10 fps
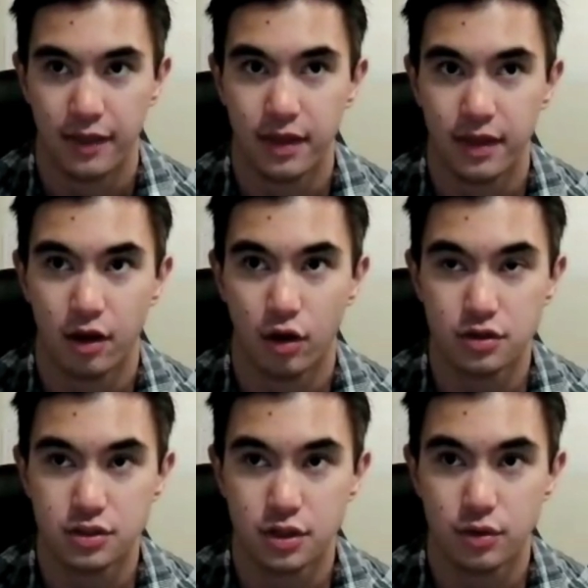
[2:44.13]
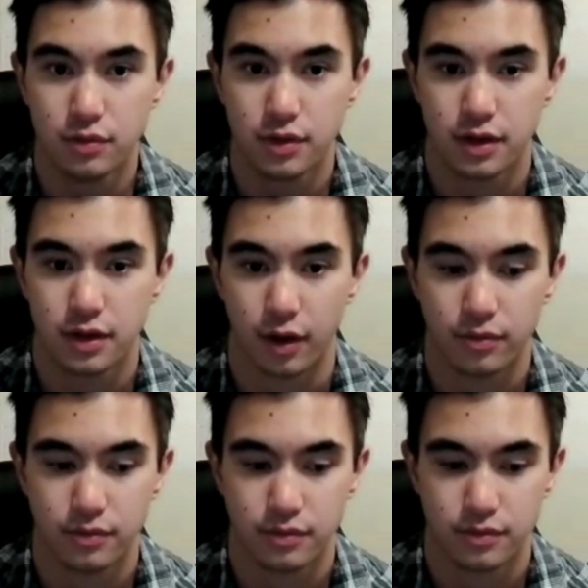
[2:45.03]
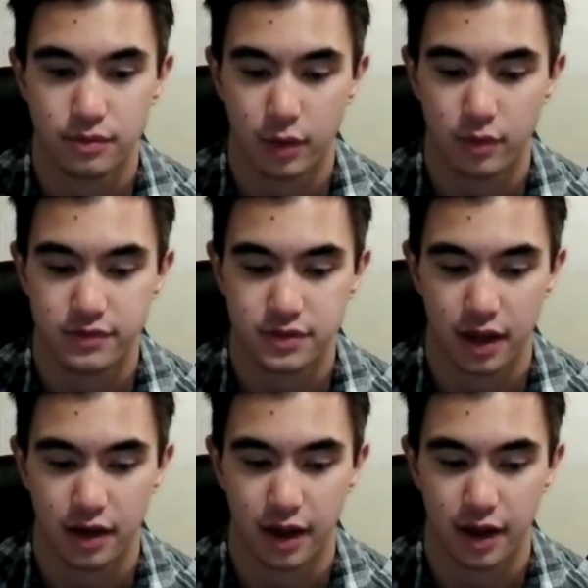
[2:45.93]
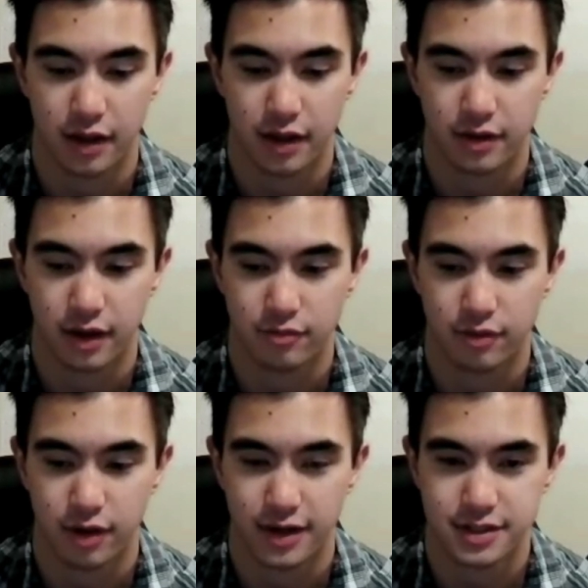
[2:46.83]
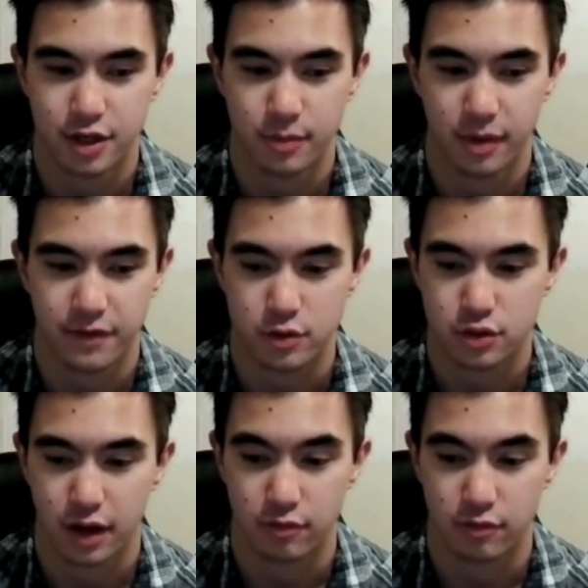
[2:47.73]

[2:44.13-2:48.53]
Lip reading: and then also, like we've said, I run Engineer My Future.